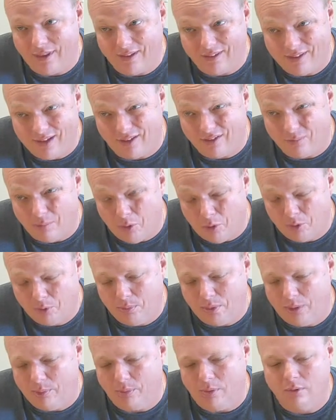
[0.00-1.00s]
it takes most
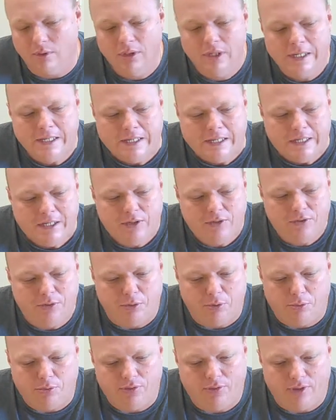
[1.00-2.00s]
people
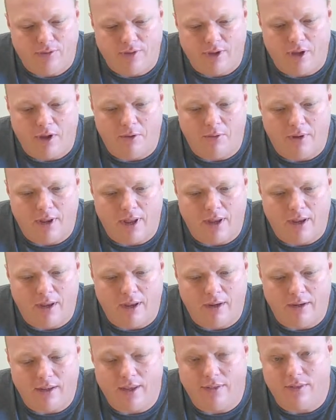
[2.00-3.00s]
to sit down
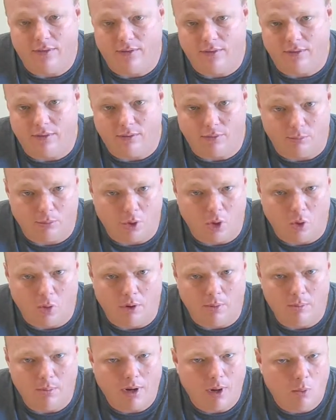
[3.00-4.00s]
and get the system
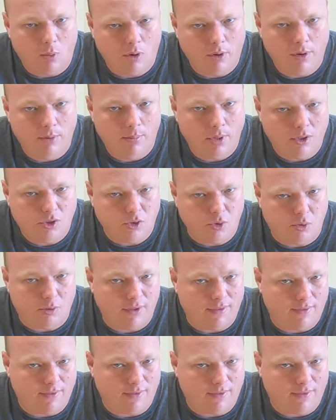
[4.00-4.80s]
going. But I wanted to make sure